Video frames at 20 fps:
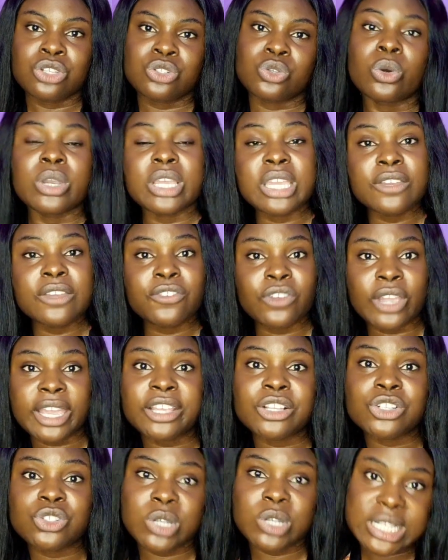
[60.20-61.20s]
So if you're
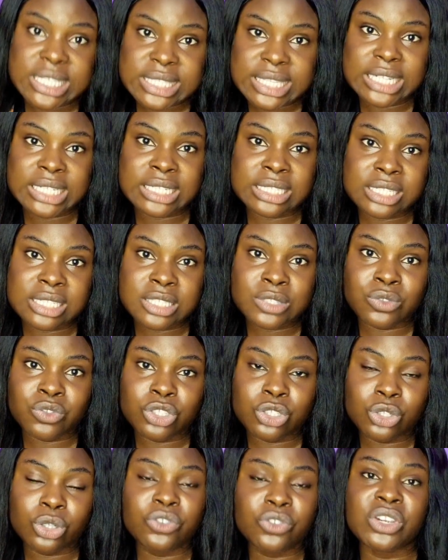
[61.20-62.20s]
interested in this
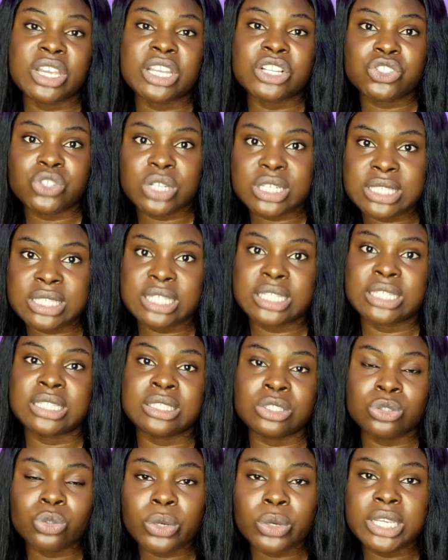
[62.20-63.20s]
video, if you're interested
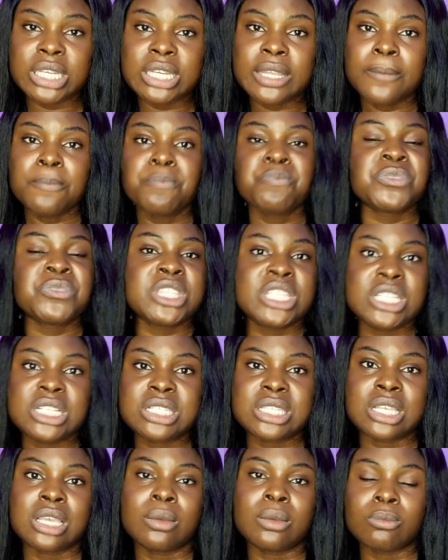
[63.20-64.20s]
in knowing
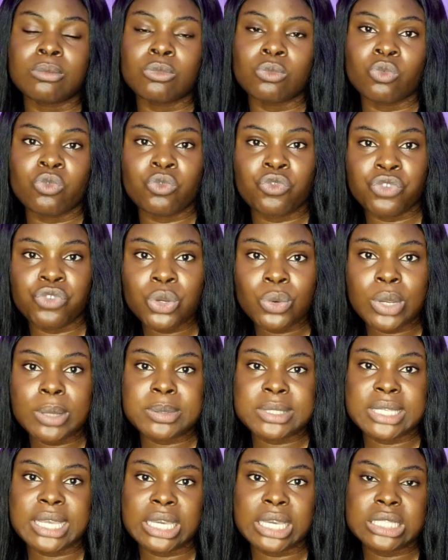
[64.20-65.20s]
this um, free
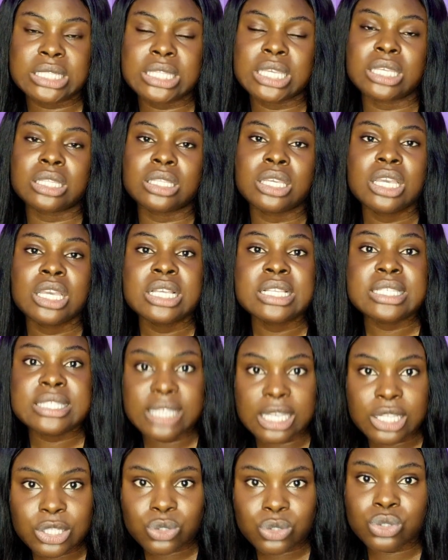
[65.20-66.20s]
website, then
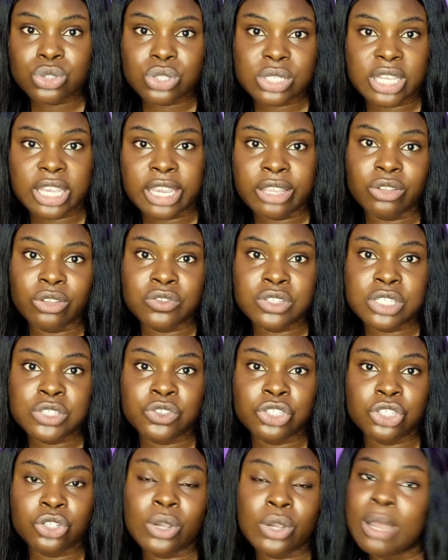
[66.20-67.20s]
stay tuned to the end of this
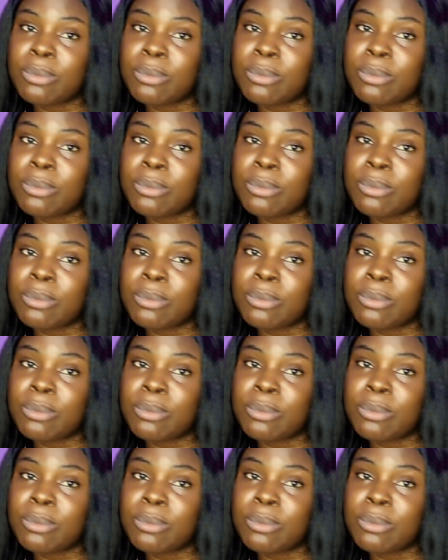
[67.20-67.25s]
video.